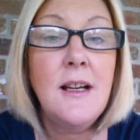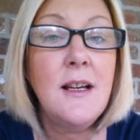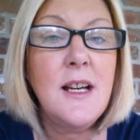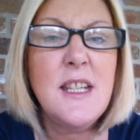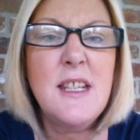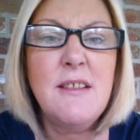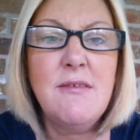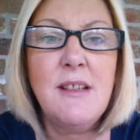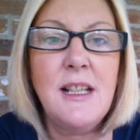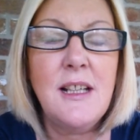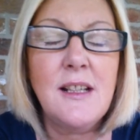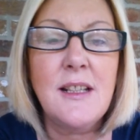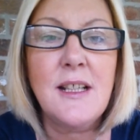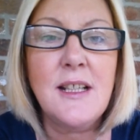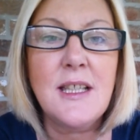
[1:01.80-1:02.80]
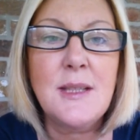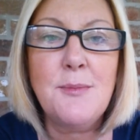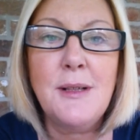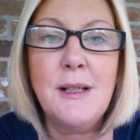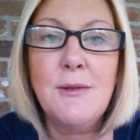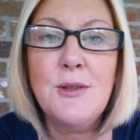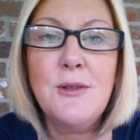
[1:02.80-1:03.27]
I didn't really like that
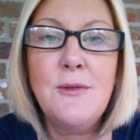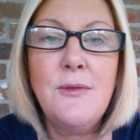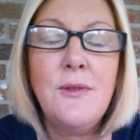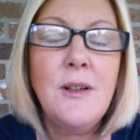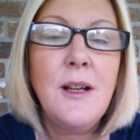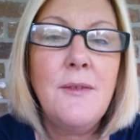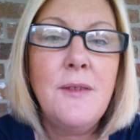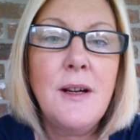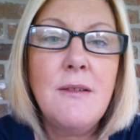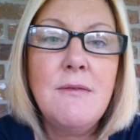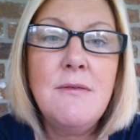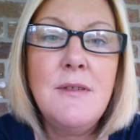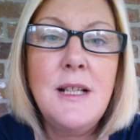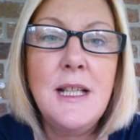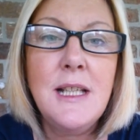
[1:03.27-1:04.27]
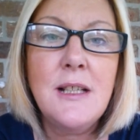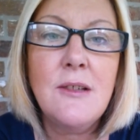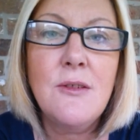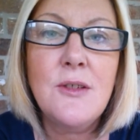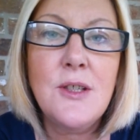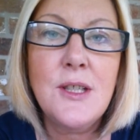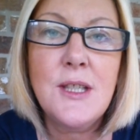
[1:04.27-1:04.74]
spring, it was awful. I felt really
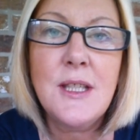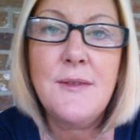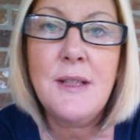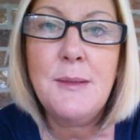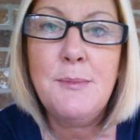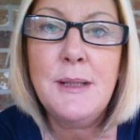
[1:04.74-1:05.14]
conscious of it,